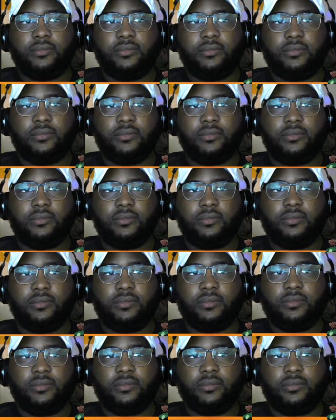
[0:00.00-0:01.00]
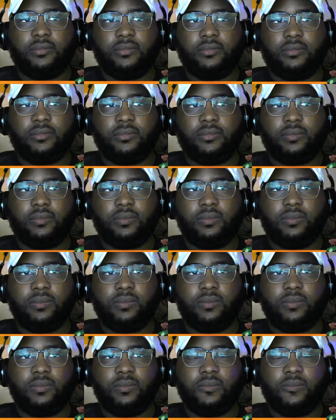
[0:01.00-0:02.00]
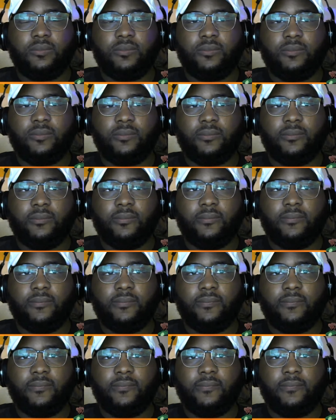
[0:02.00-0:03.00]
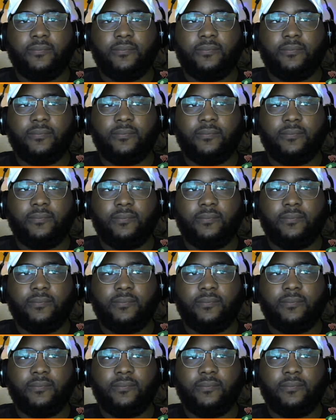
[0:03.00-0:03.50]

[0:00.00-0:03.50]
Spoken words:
(not speaking)